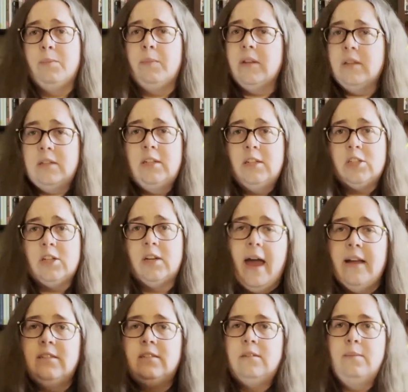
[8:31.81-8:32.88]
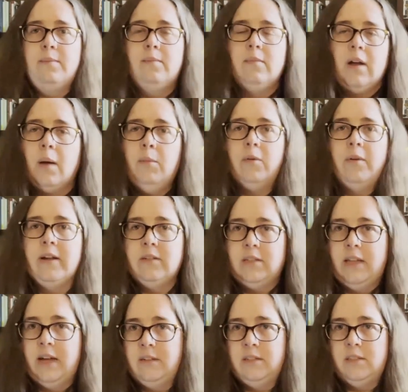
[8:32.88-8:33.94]
But Letitia has to come around to
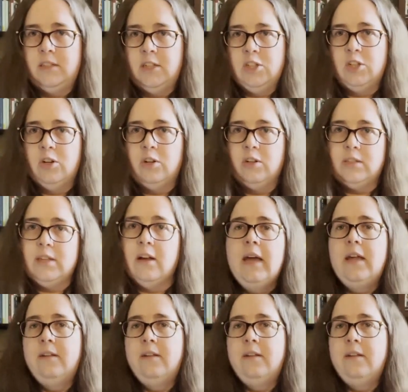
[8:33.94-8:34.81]
that decision herself.